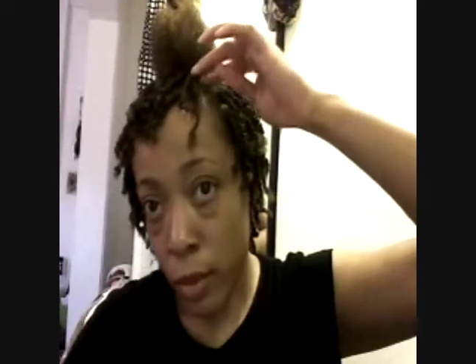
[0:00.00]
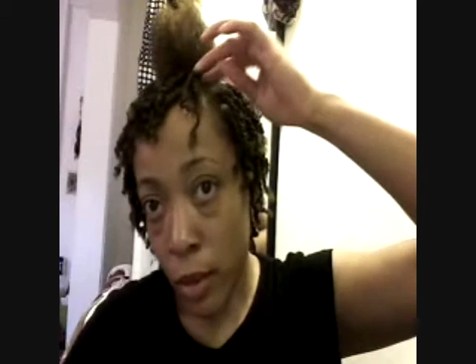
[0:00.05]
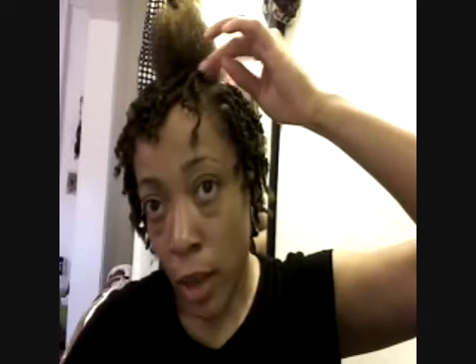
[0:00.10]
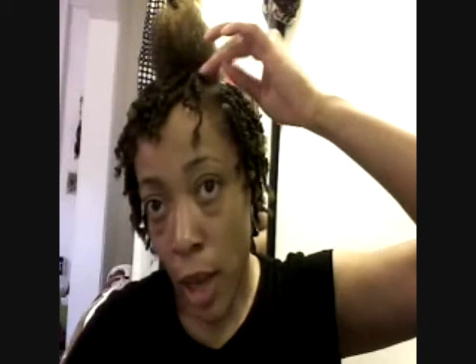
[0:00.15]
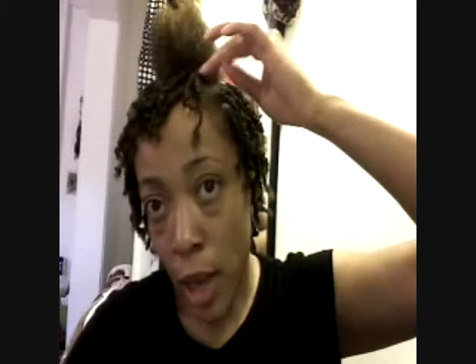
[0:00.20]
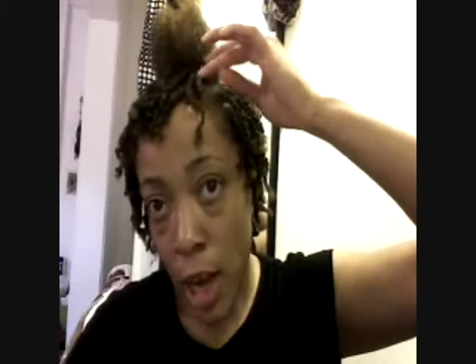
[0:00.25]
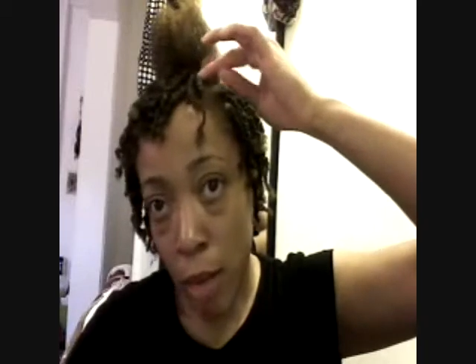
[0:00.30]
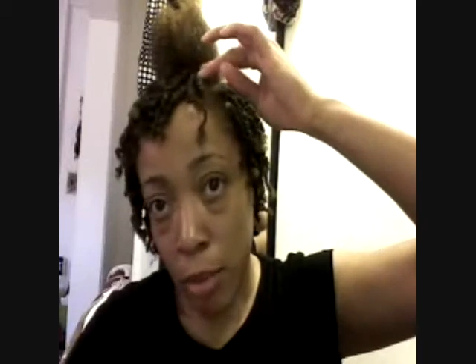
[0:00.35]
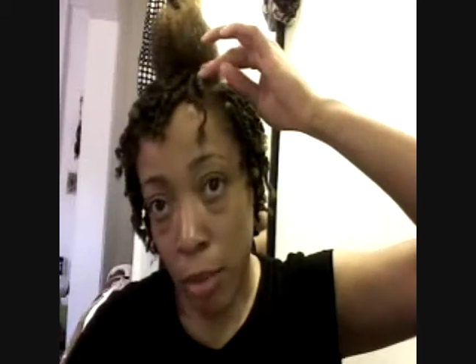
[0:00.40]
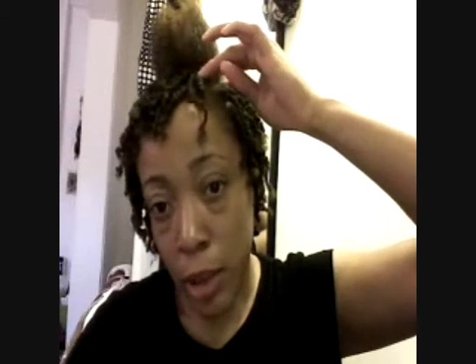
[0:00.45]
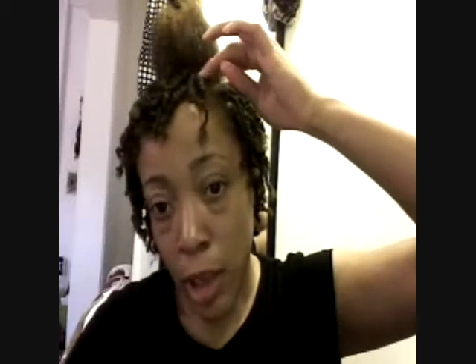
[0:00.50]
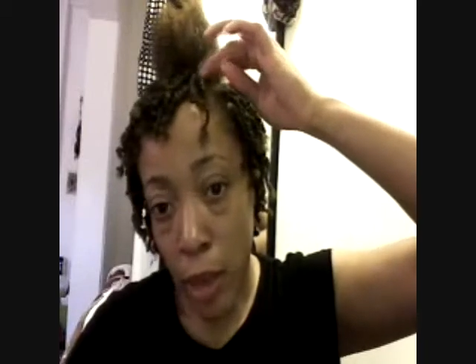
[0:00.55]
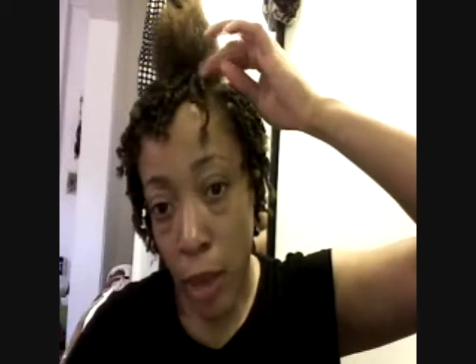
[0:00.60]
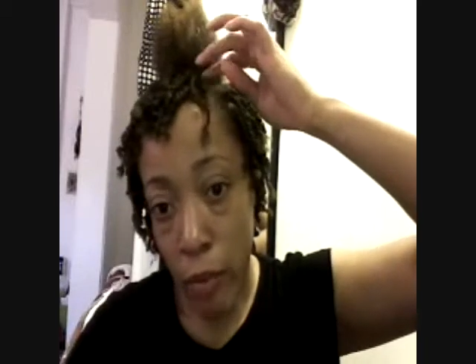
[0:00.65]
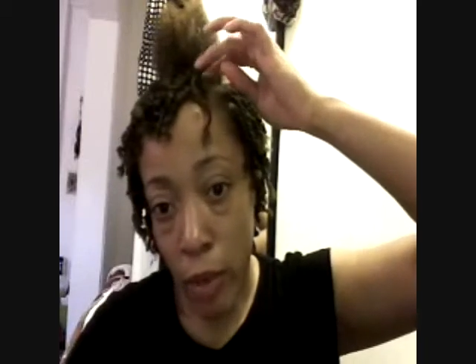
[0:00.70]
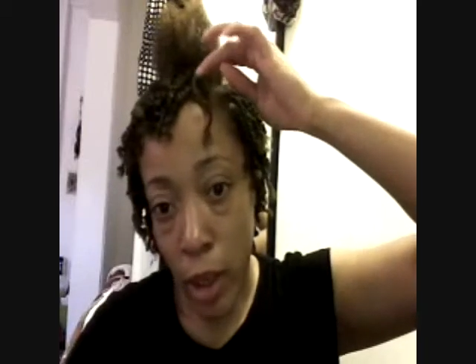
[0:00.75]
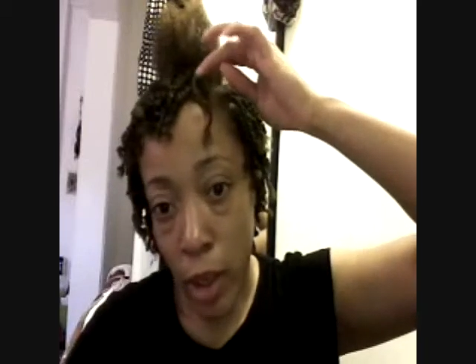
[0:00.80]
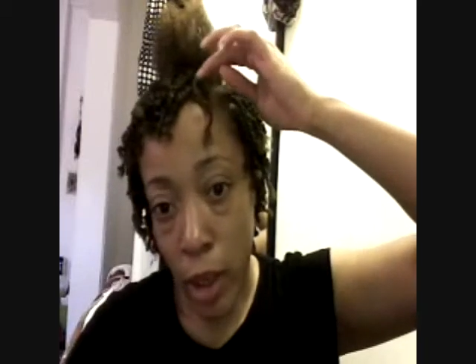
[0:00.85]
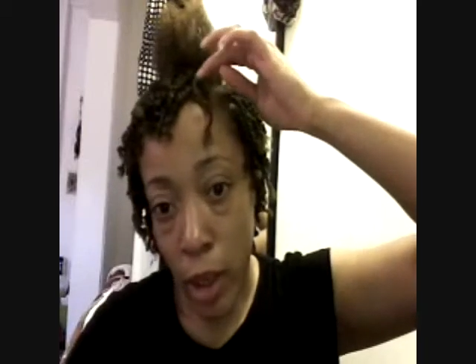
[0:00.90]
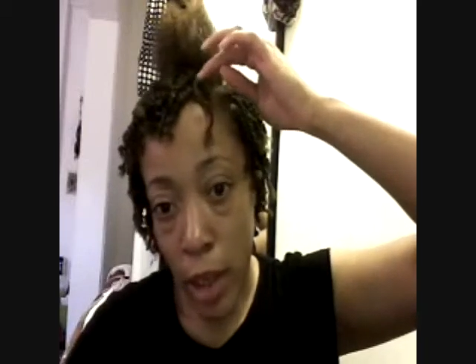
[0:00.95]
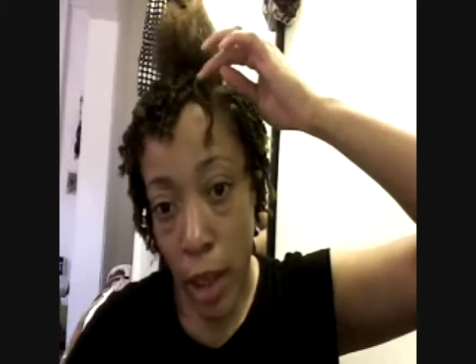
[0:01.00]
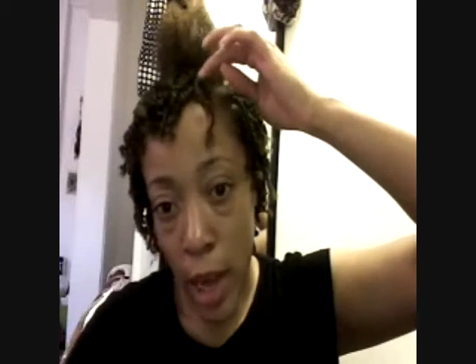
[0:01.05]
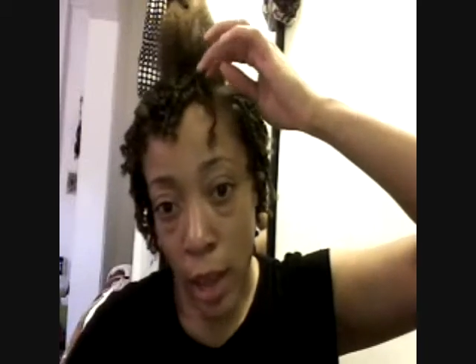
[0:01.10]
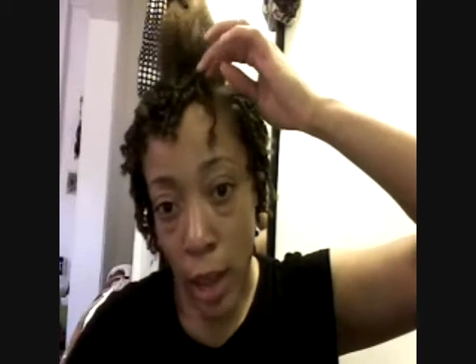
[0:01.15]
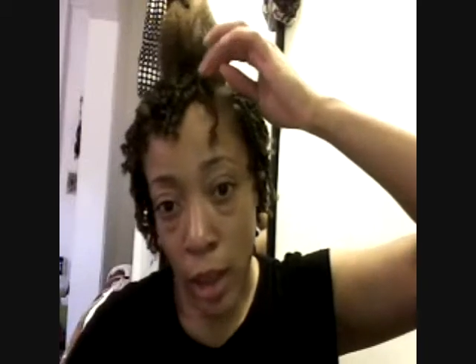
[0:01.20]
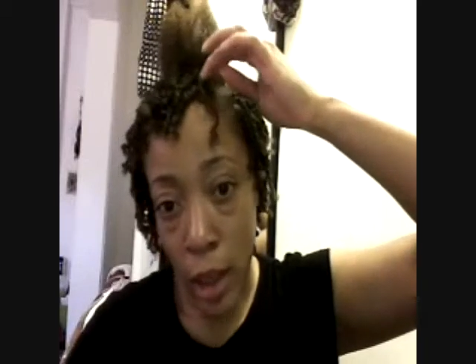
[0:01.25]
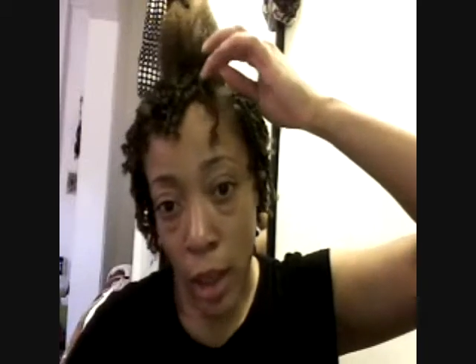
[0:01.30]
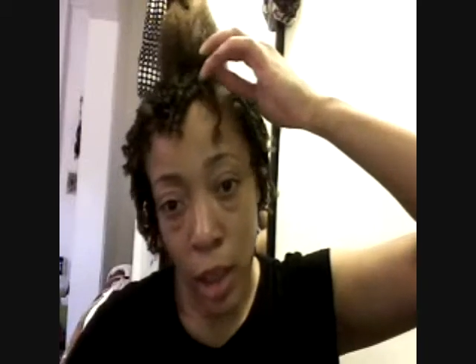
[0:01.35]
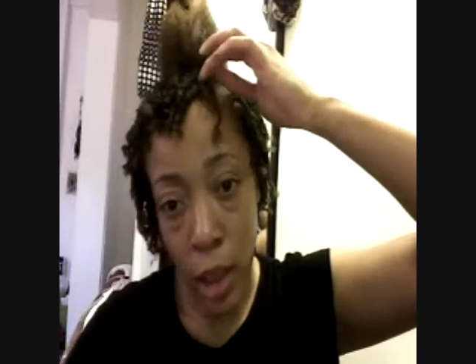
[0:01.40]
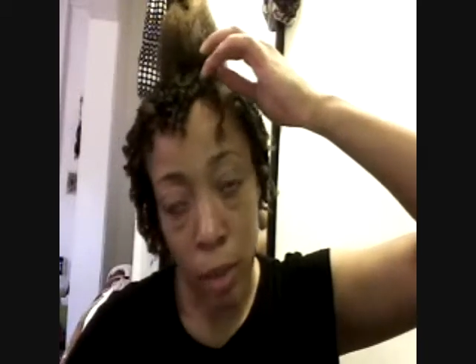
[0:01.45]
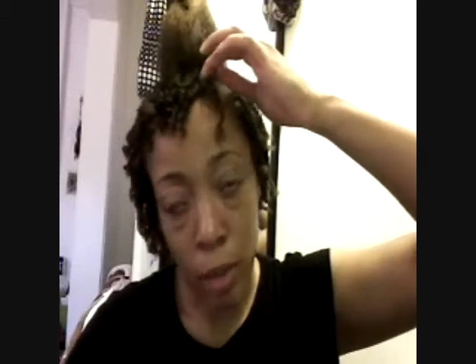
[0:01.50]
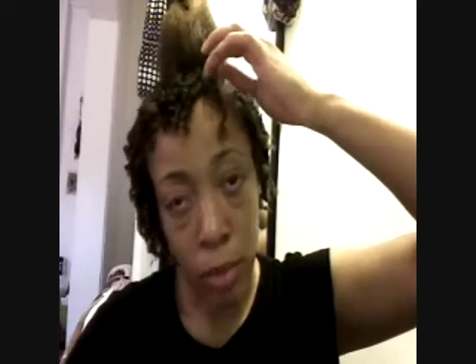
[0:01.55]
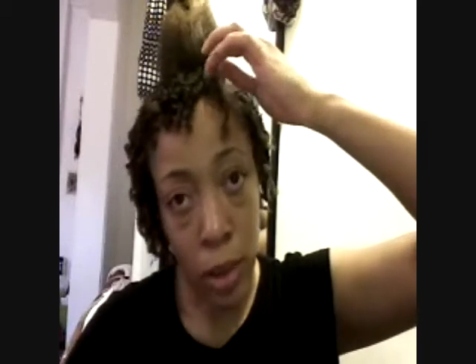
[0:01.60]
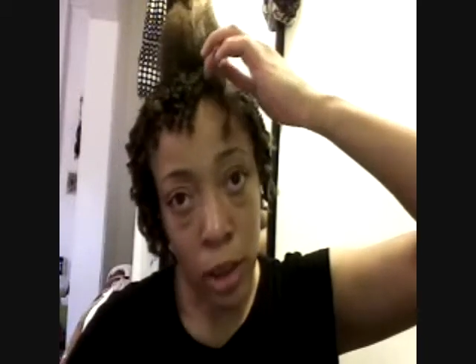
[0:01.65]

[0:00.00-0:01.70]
Yeah, I'm definitely going to have to clip